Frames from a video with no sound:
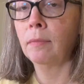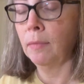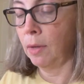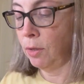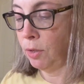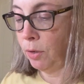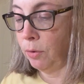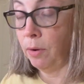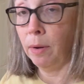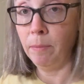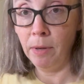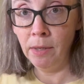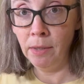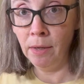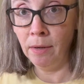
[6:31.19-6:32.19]
So I
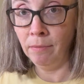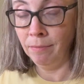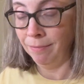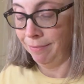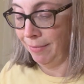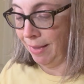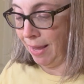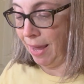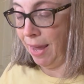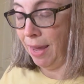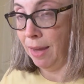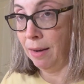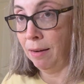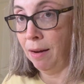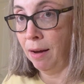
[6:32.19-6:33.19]
messed up
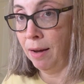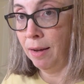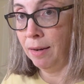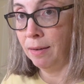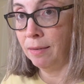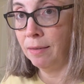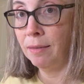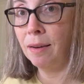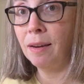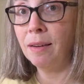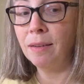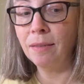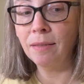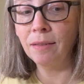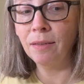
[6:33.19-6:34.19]
and got
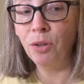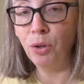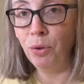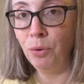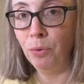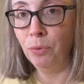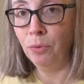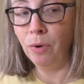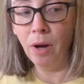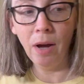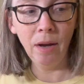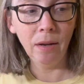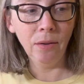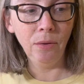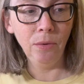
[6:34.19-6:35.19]
glue,
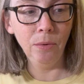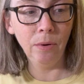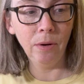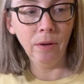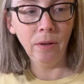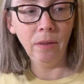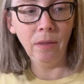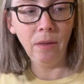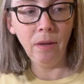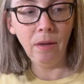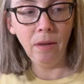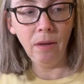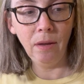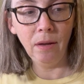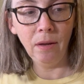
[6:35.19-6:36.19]
hot glue on
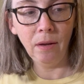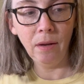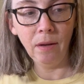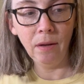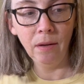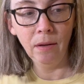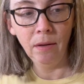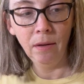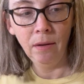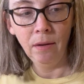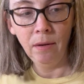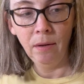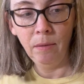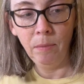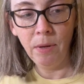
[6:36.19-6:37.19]
the
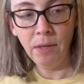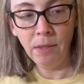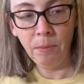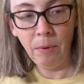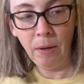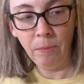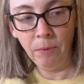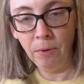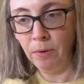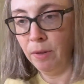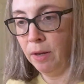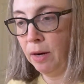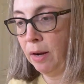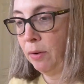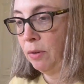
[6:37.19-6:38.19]
piece of paper
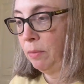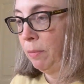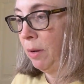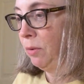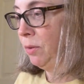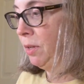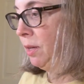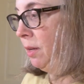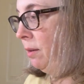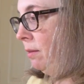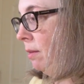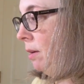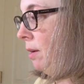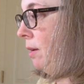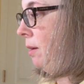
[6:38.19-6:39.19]
that I was mounting
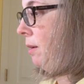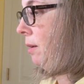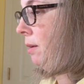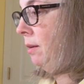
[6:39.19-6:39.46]
the